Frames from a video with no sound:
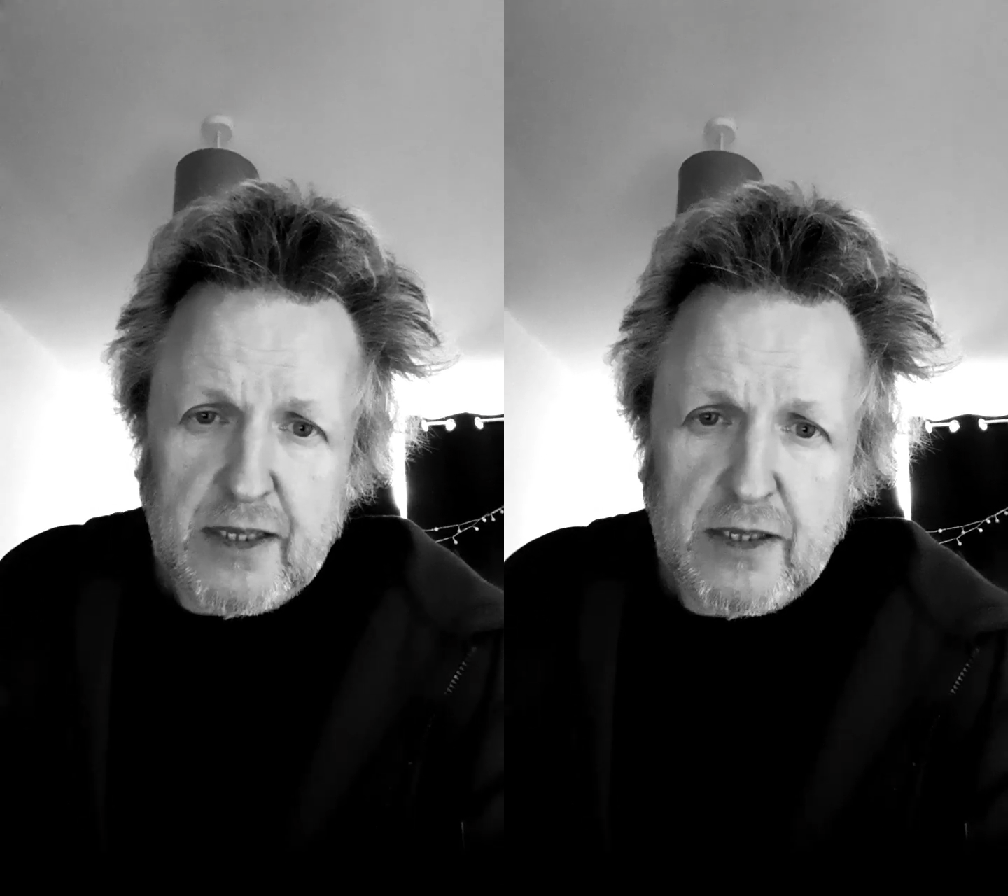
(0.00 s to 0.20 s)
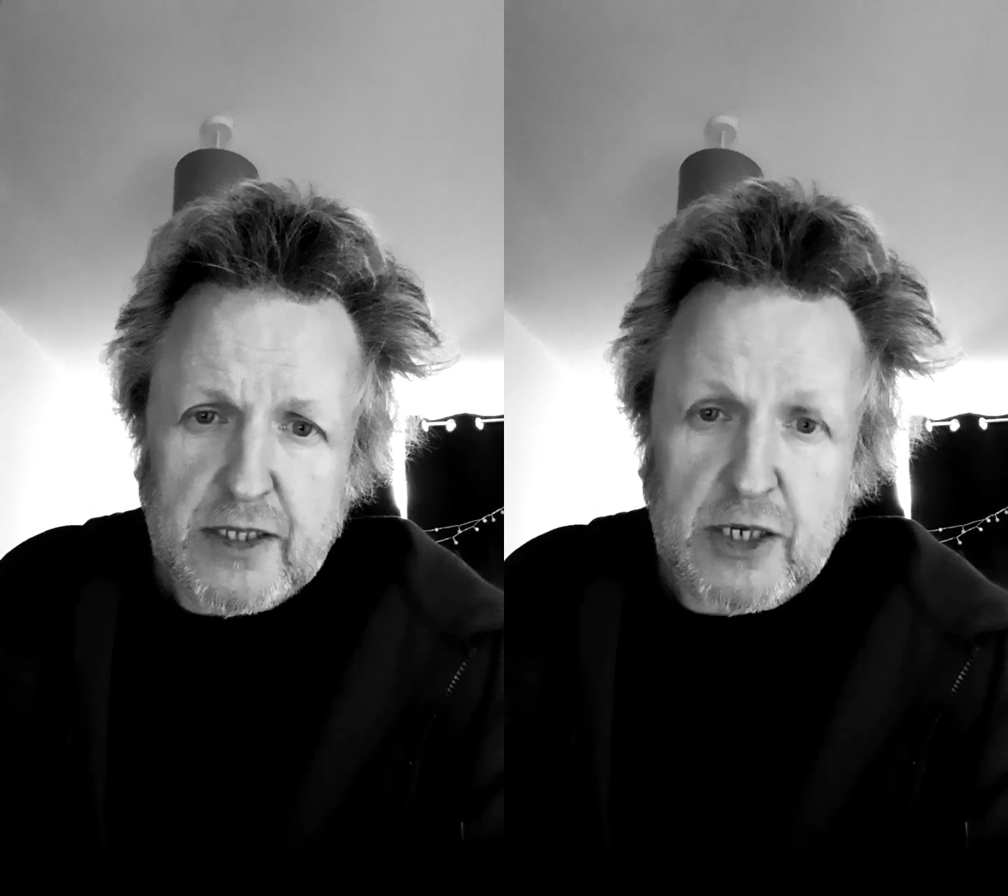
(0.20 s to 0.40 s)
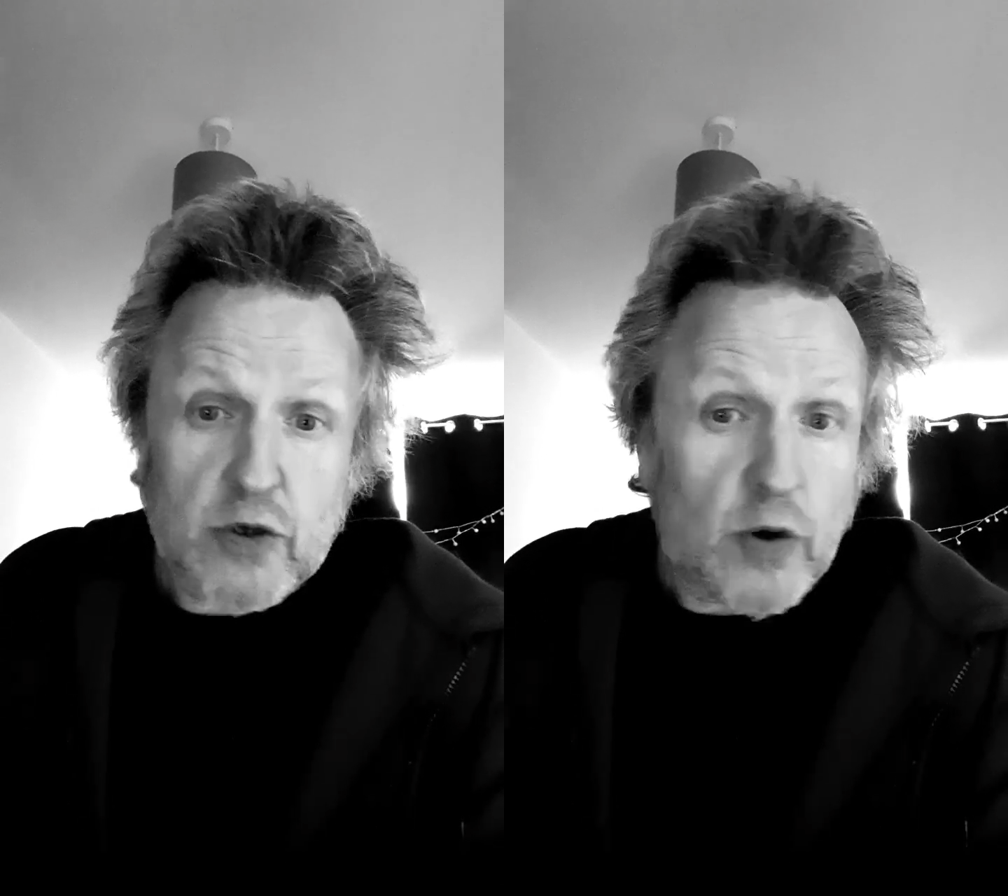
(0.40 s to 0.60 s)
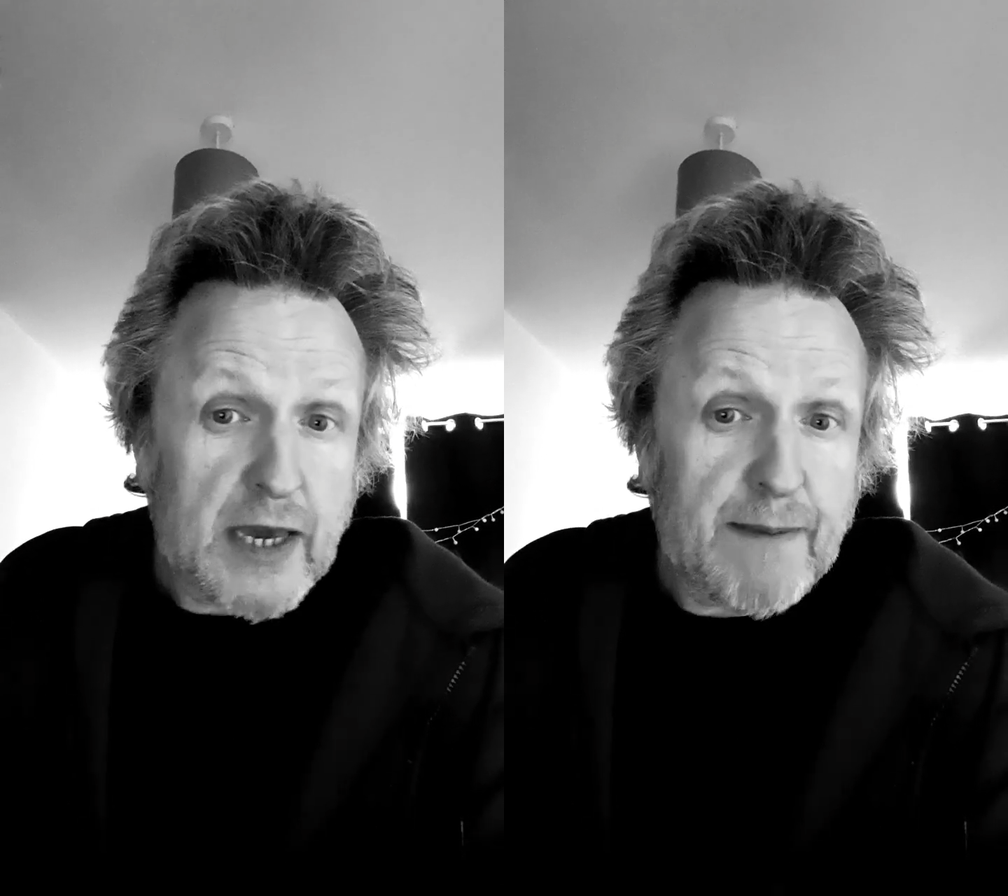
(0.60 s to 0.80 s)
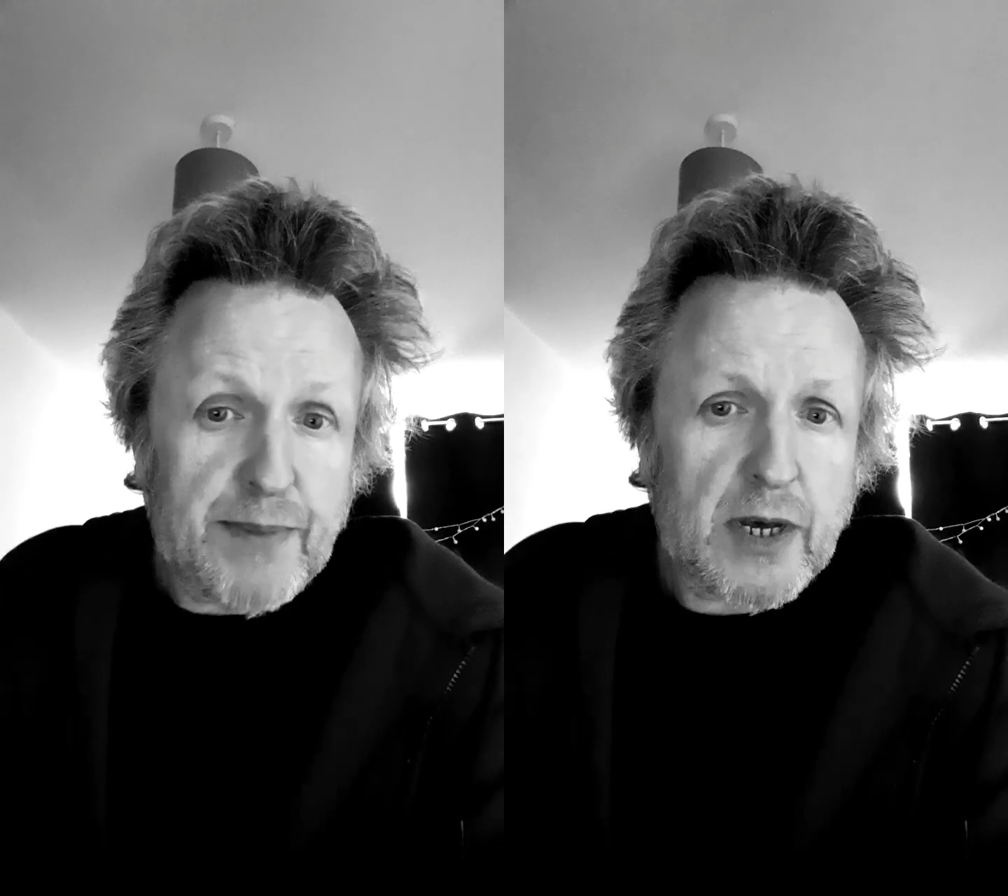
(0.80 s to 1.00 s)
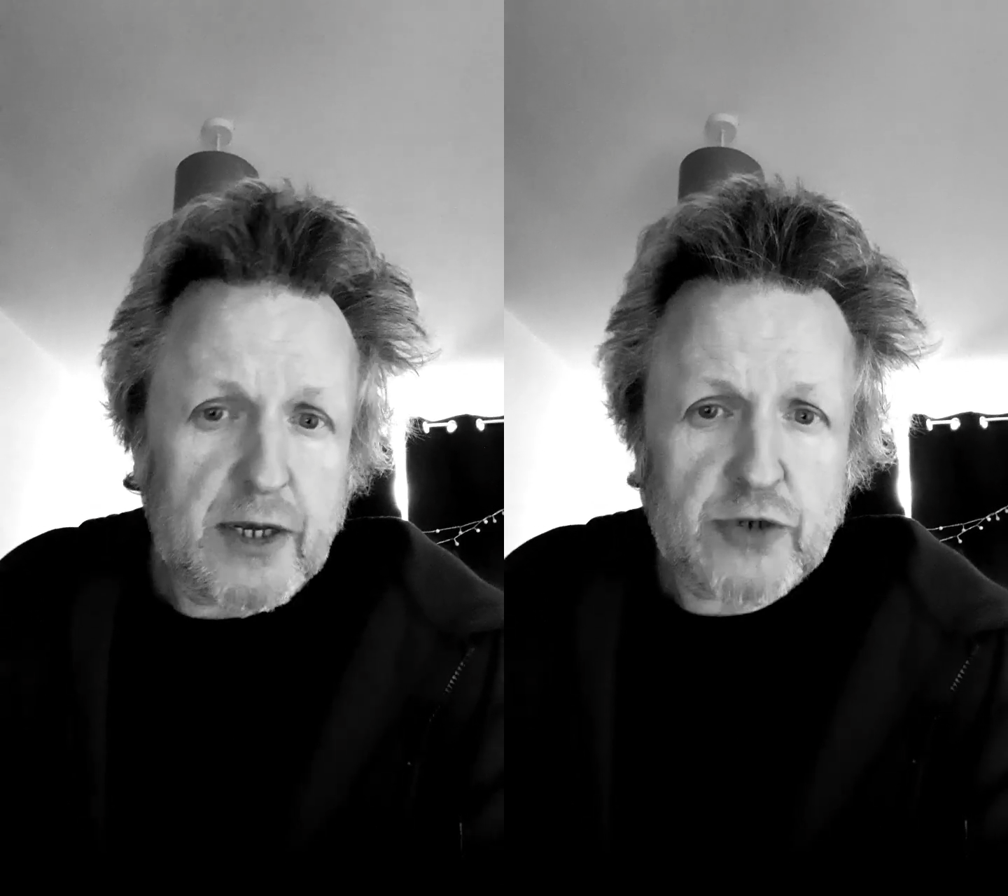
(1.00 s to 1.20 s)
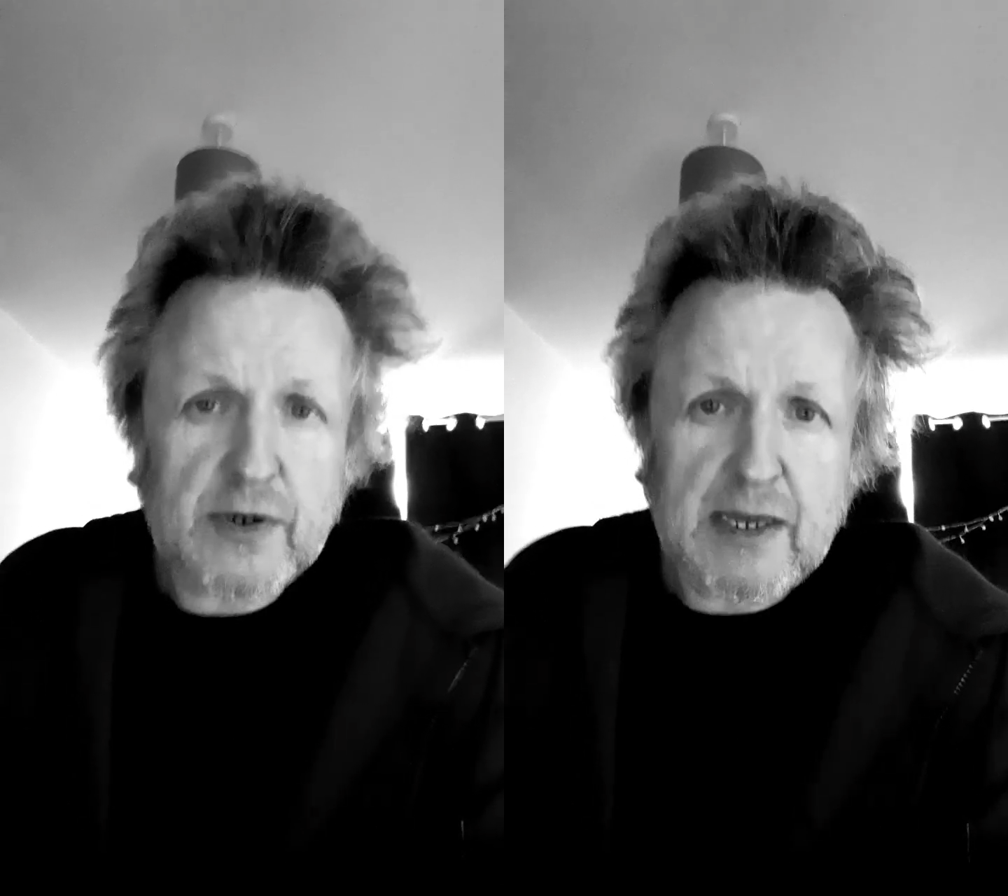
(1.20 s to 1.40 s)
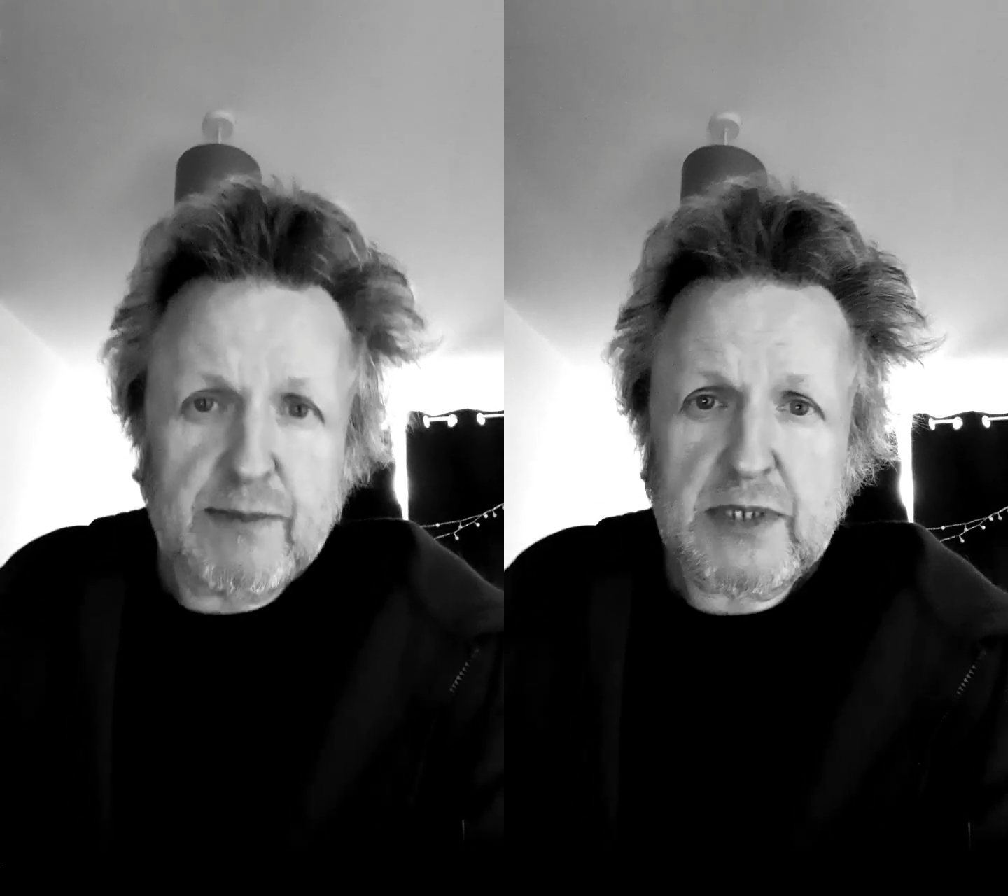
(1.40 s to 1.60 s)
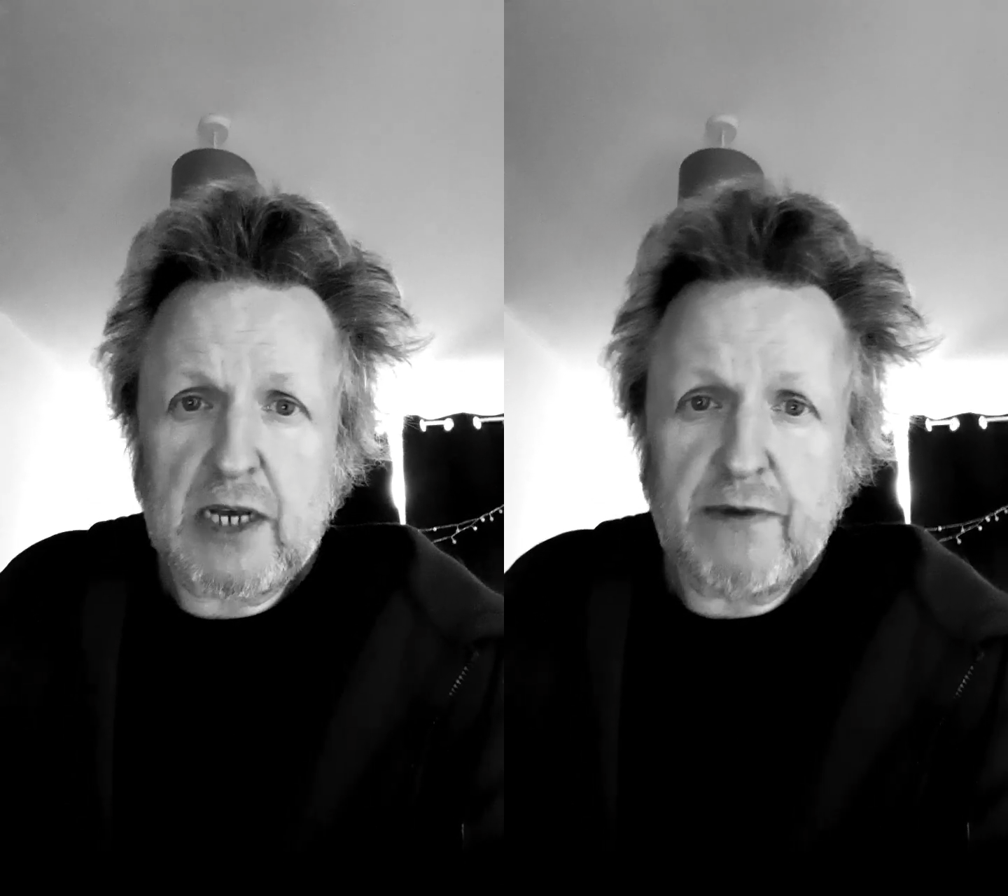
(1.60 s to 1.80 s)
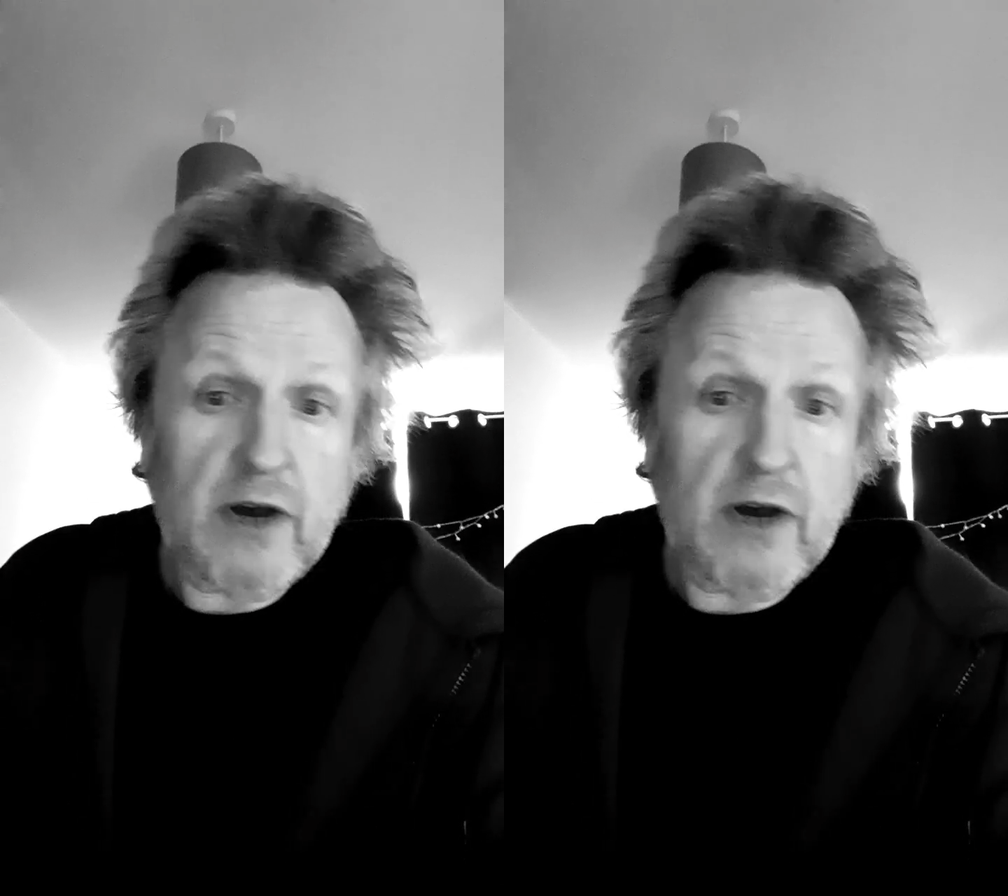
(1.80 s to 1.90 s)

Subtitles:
So you got him perjuring himself,